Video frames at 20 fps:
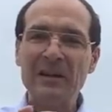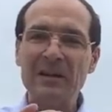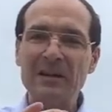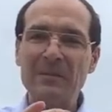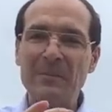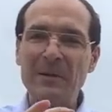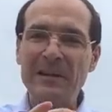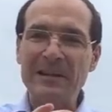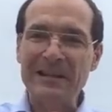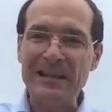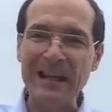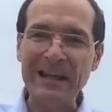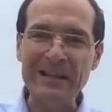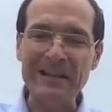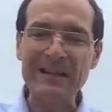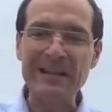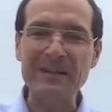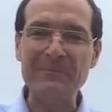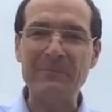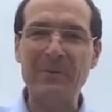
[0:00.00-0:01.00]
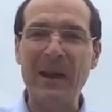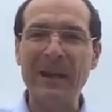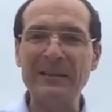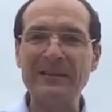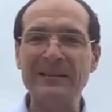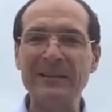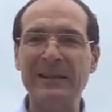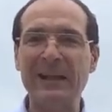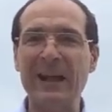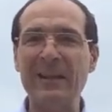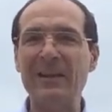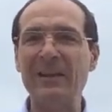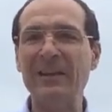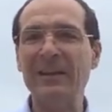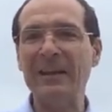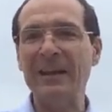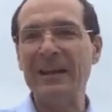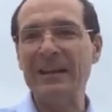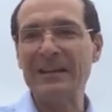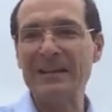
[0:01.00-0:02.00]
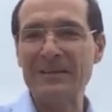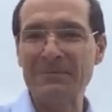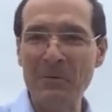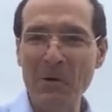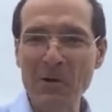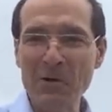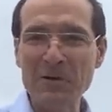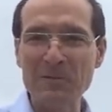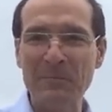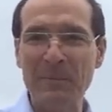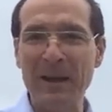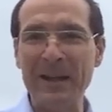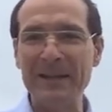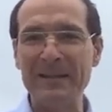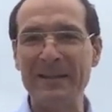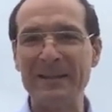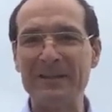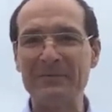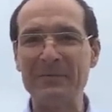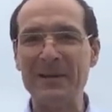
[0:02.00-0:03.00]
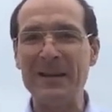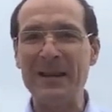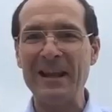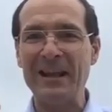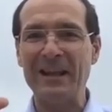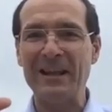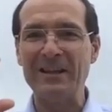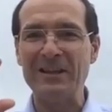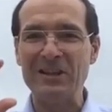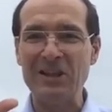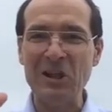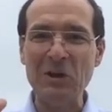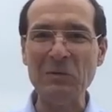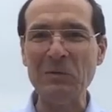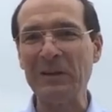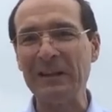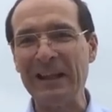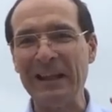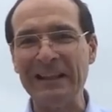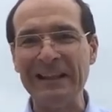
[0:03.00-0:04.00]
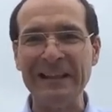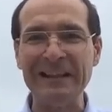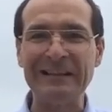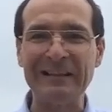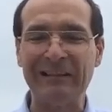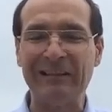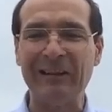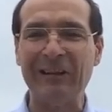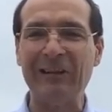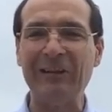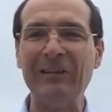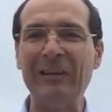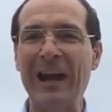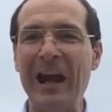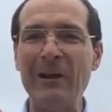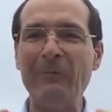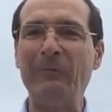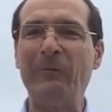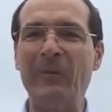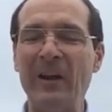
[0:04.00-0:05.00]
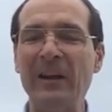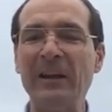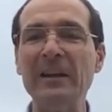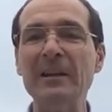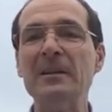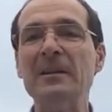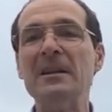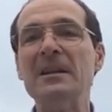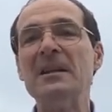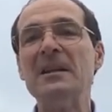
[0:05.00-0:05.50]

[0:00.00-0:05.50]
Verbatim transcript: to be densely packed together in small spaces where they can do what they need to do, have fun,